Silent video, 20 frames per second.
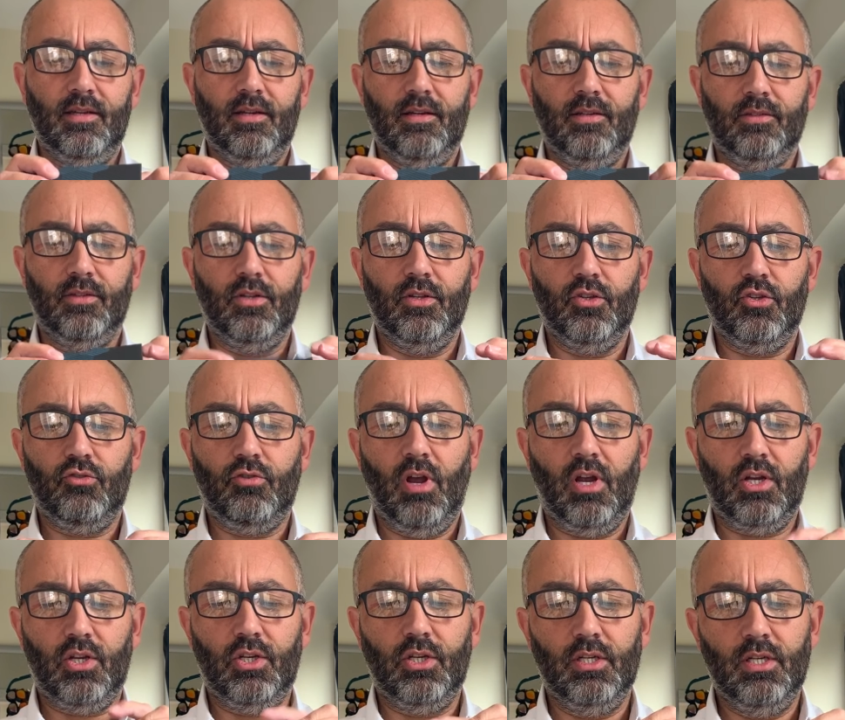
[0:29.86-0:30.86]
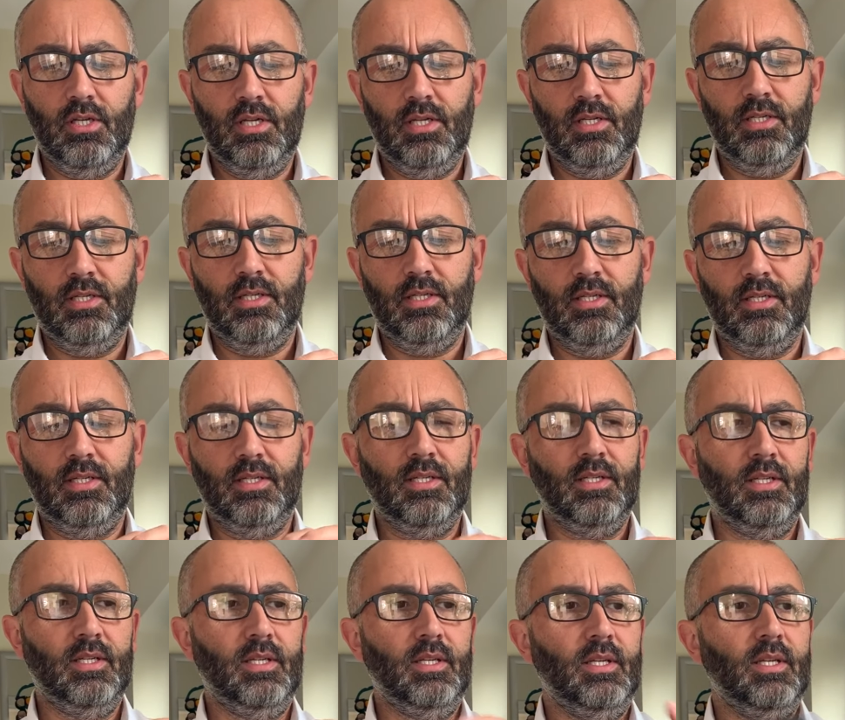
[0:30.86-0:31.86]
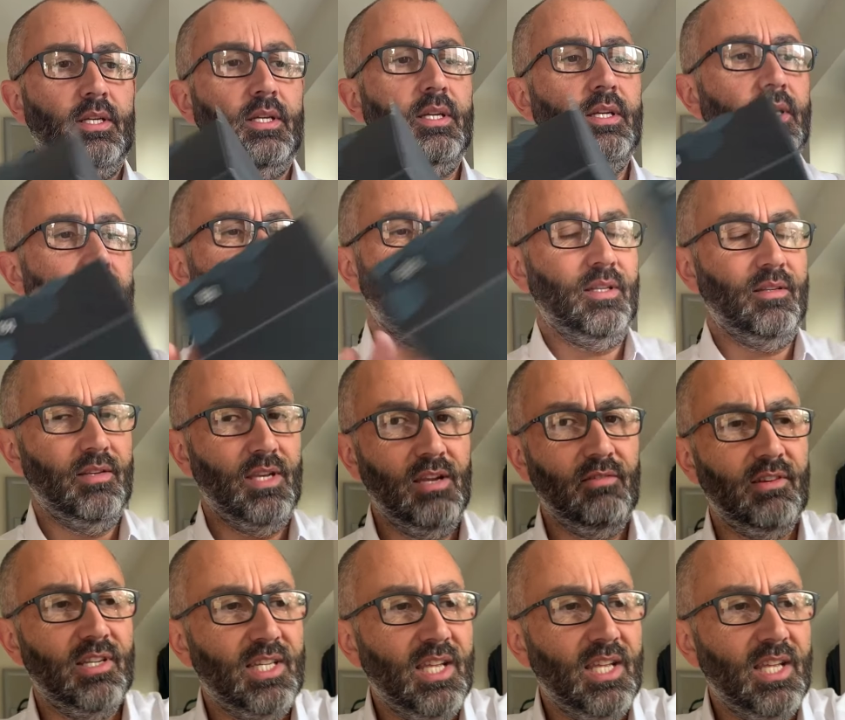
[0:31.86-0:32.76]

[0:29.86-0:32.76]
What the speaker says: on construction. Nearer